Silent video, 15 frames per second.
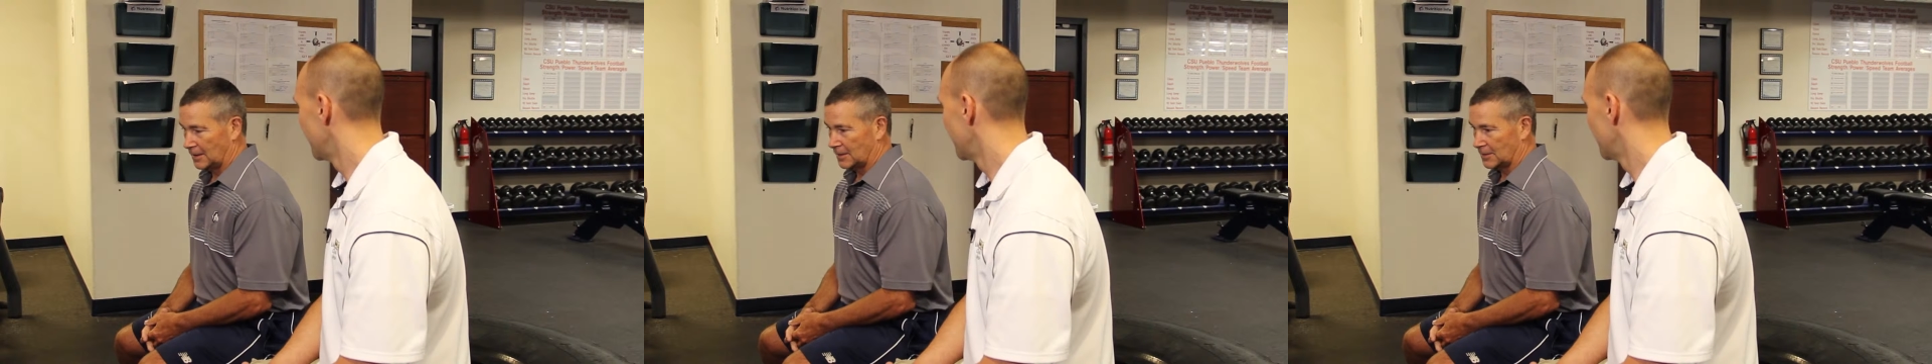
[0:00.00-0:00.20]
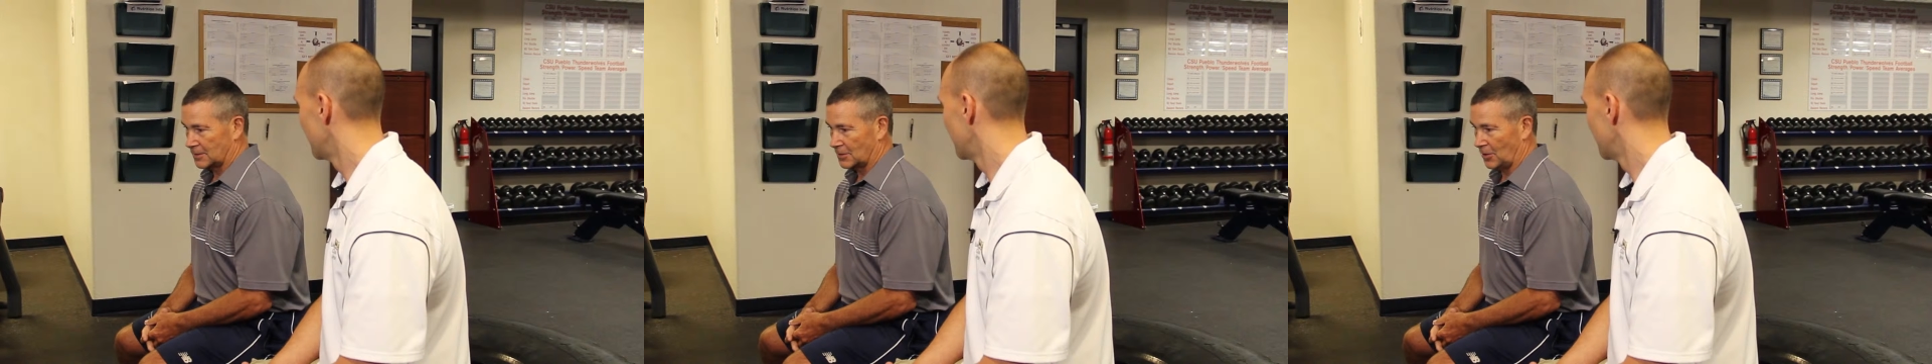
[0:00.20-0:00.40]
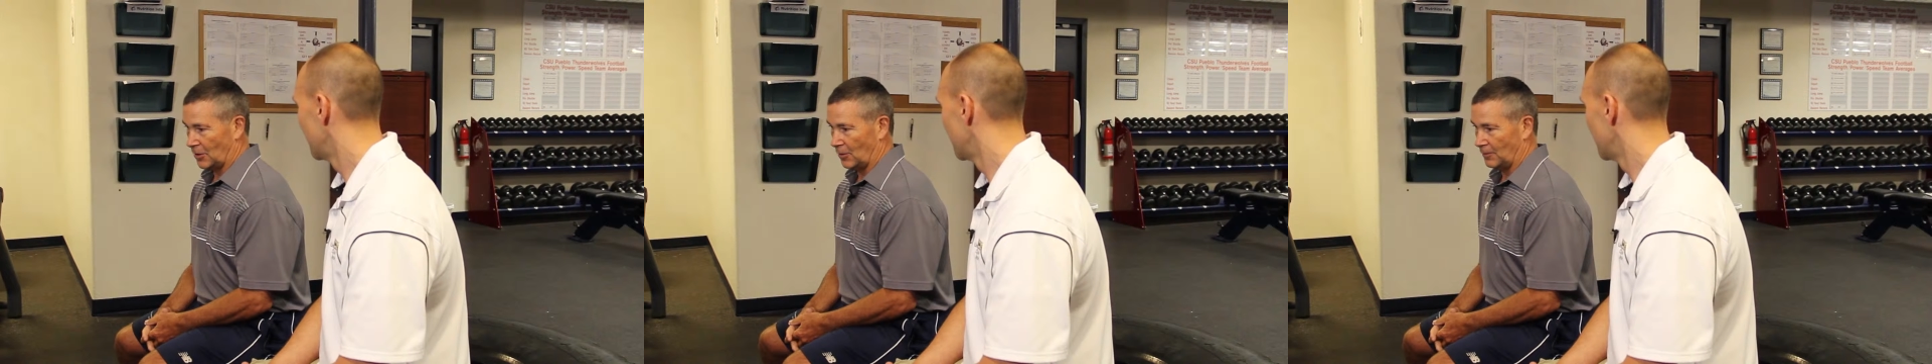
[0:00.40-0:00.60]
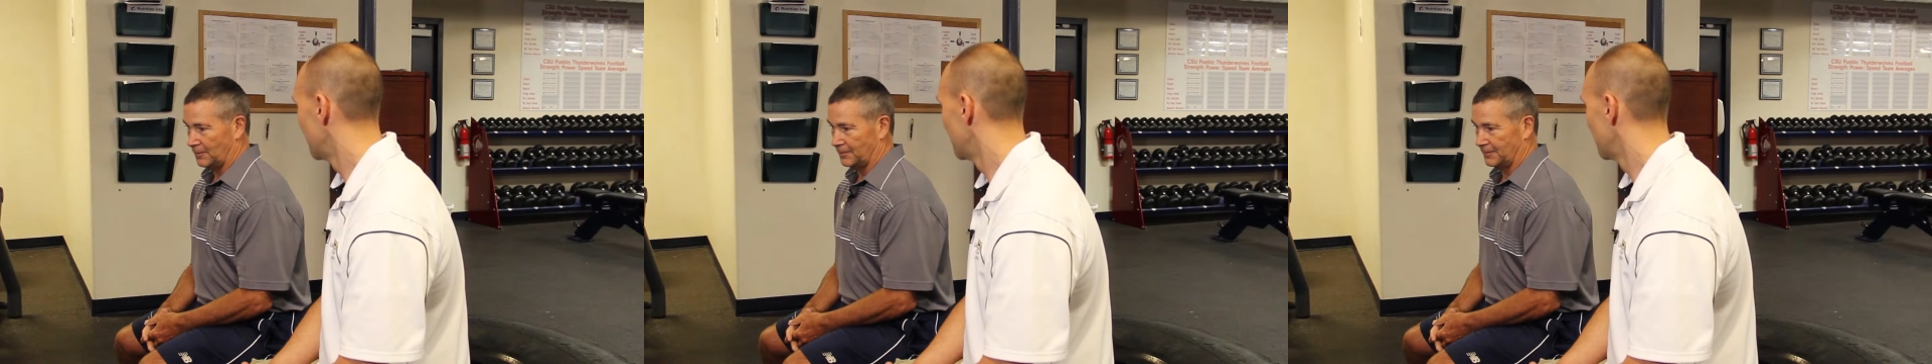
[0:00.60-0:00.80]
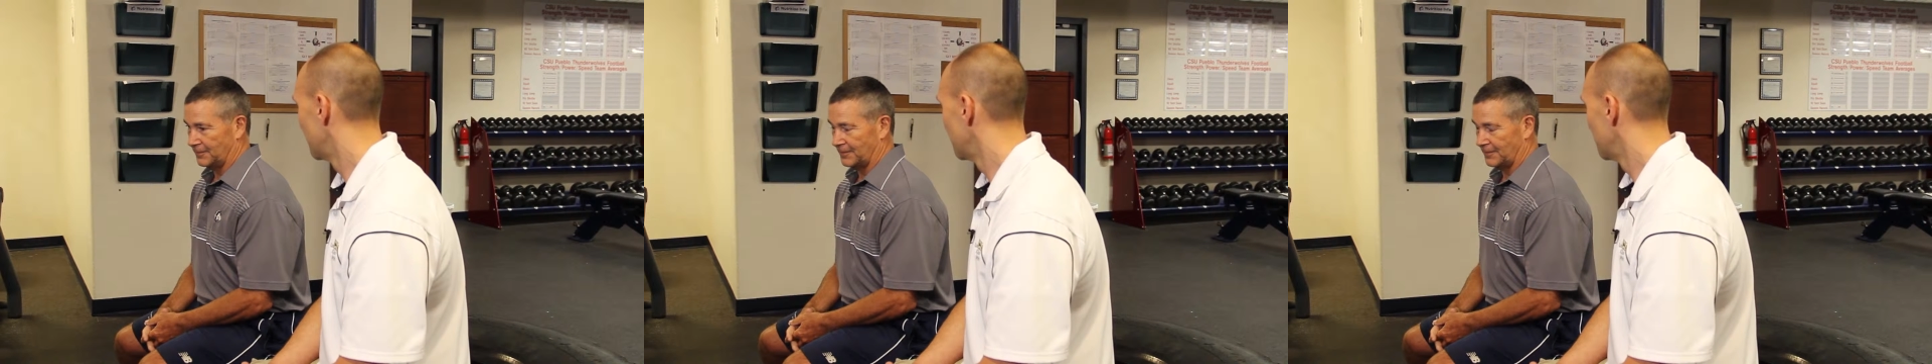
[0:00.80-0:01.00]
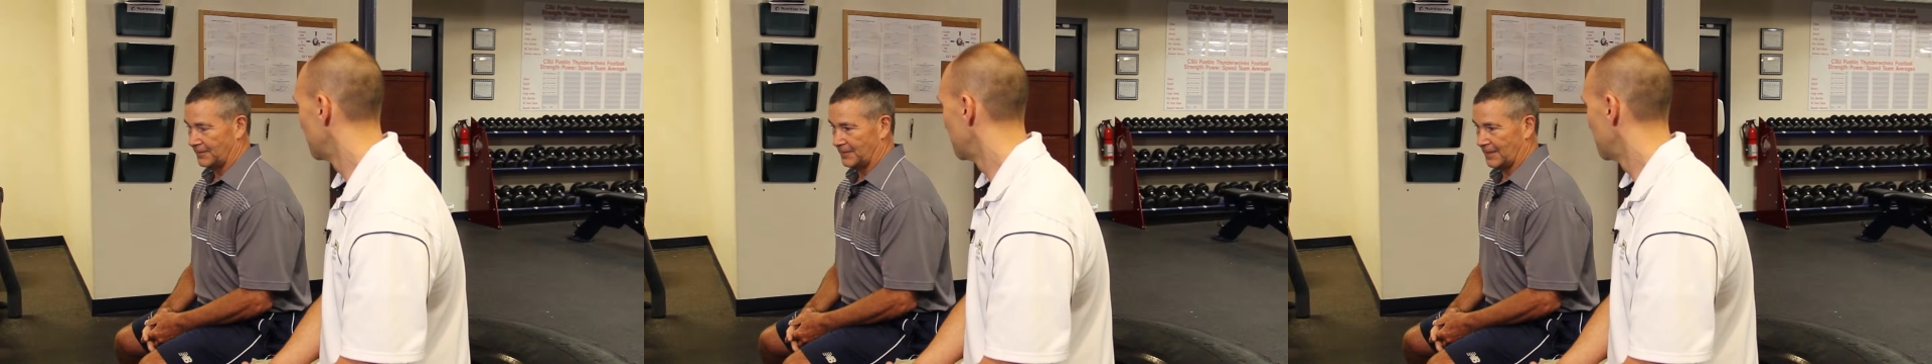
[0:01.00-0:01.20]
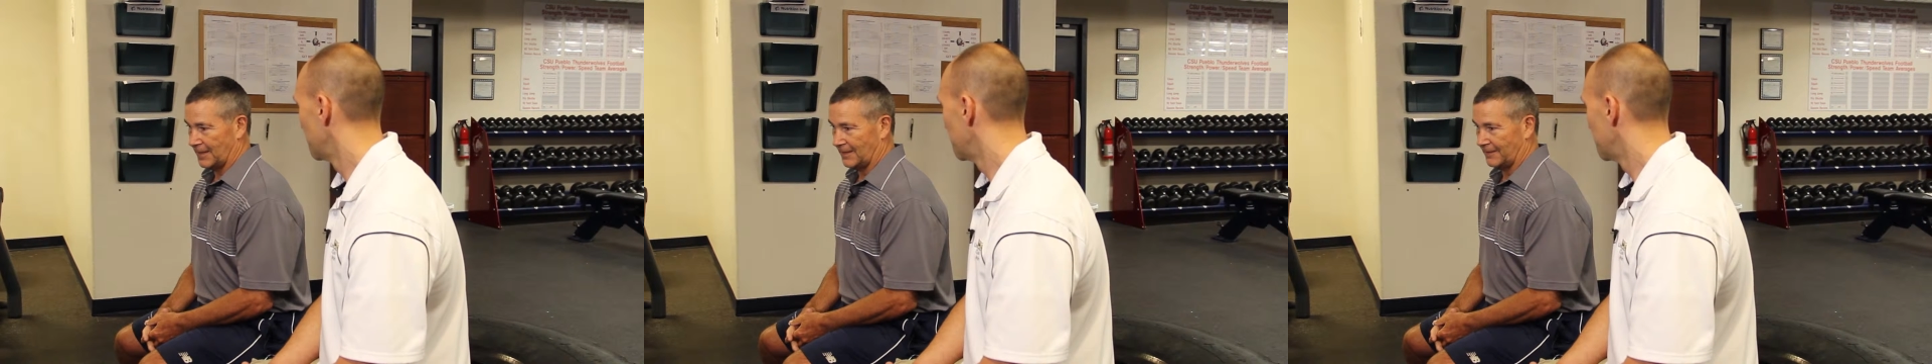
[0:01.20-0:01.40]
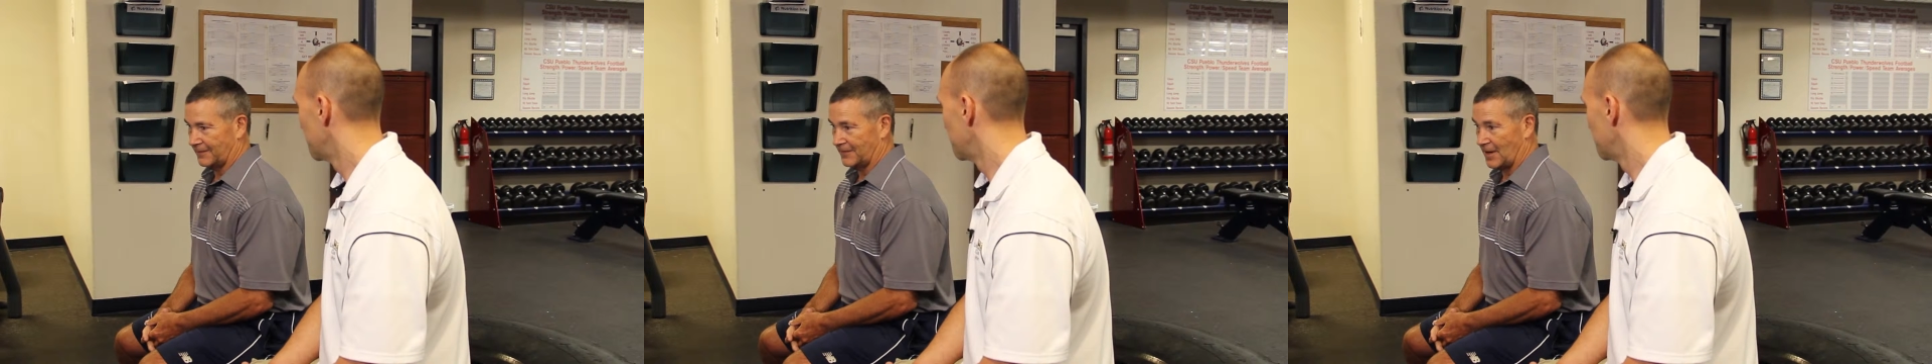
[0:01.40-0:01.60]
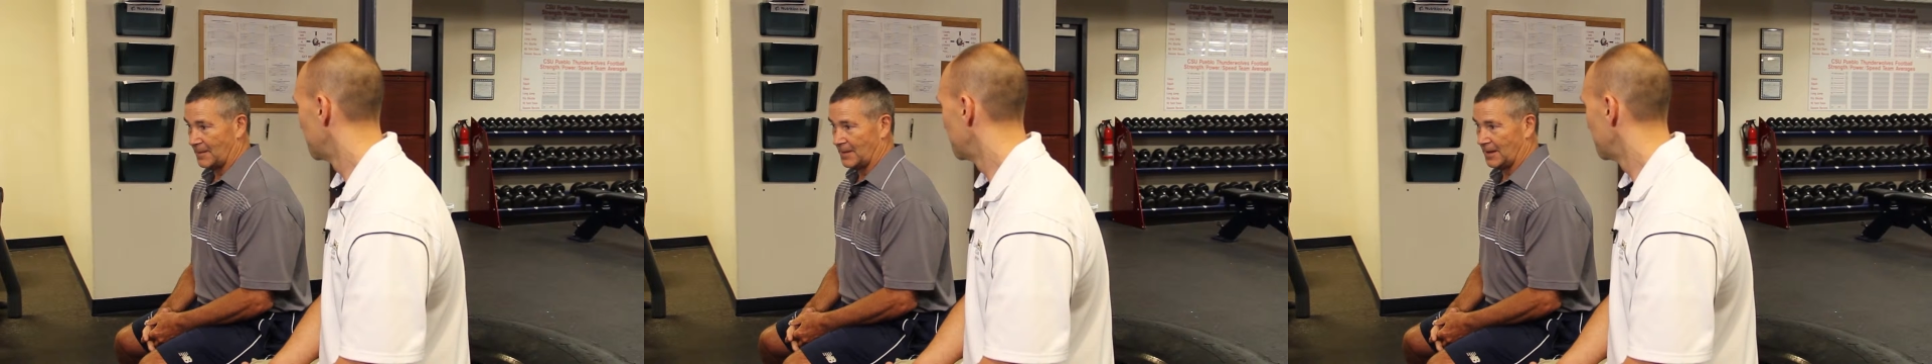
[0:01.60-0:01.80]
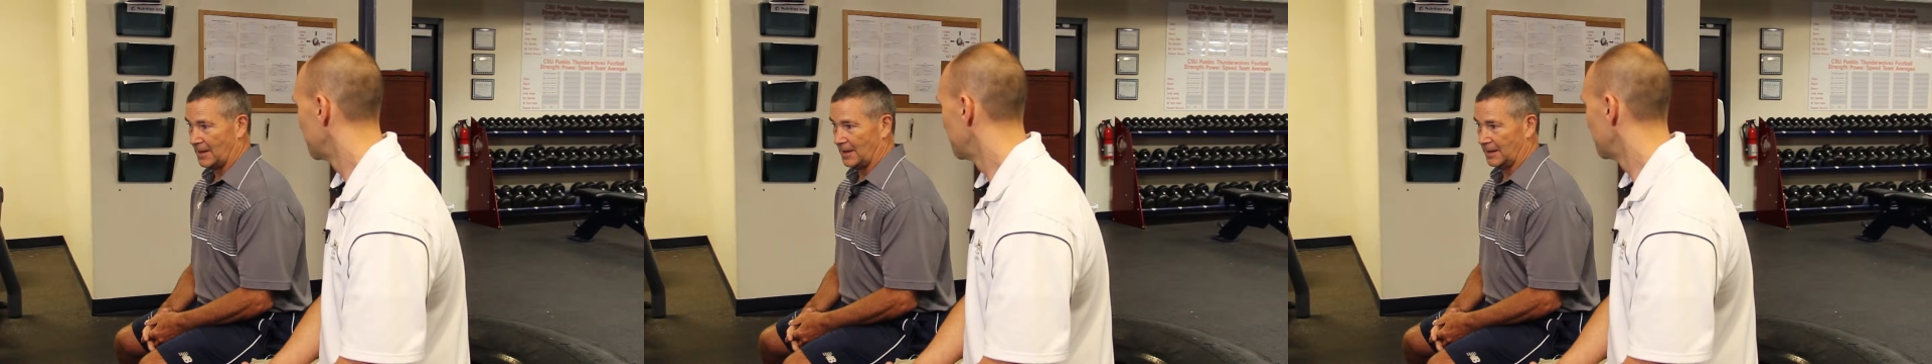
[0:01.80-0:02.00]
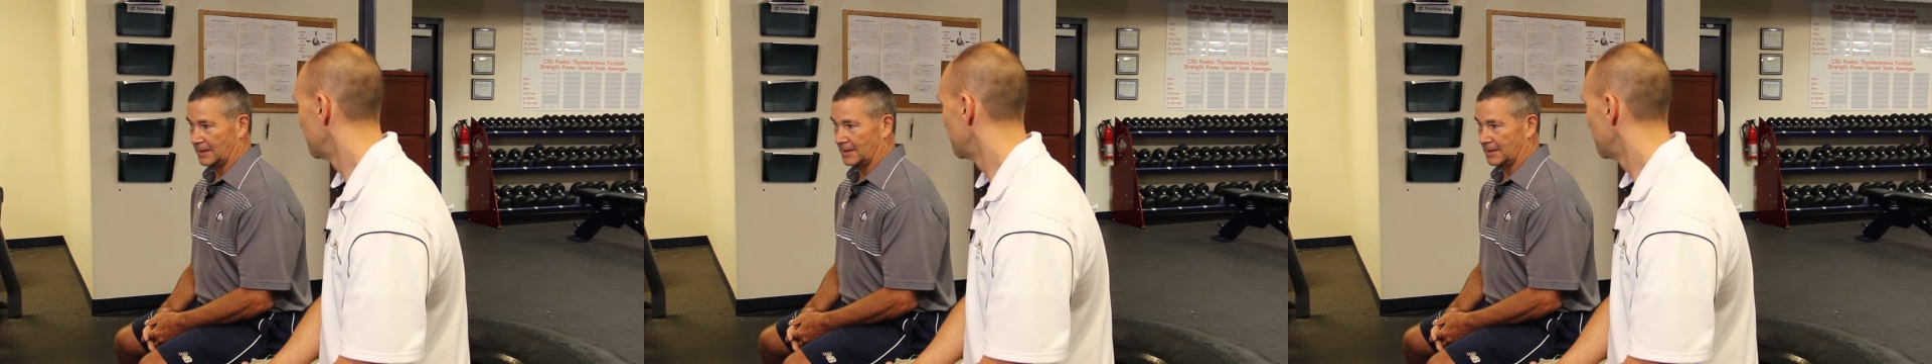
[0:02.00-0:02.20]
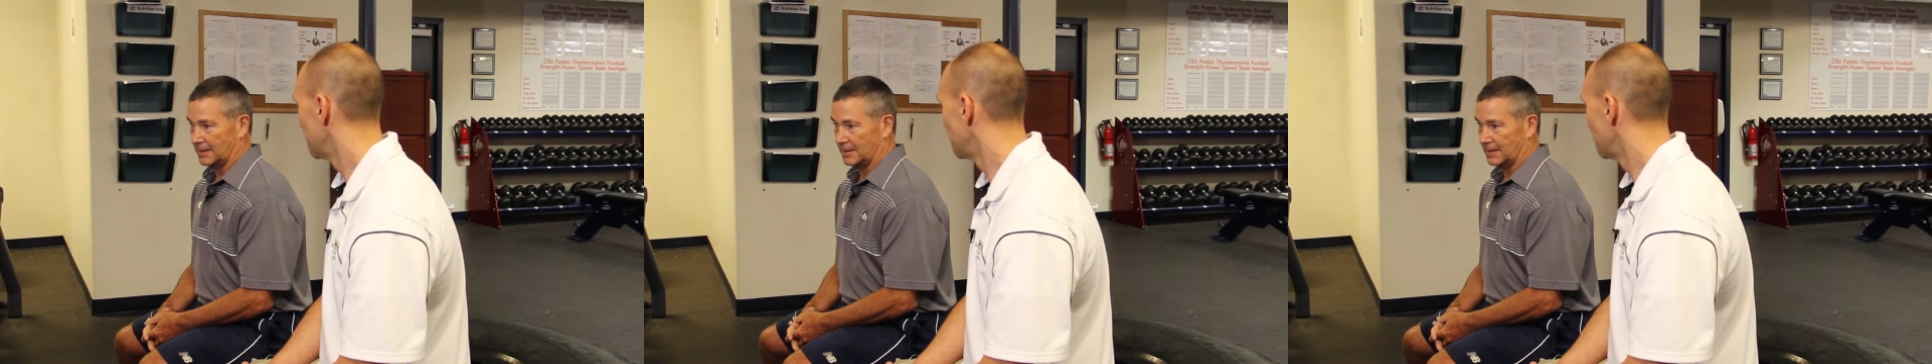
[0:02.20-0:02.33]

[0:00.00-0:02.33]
So from a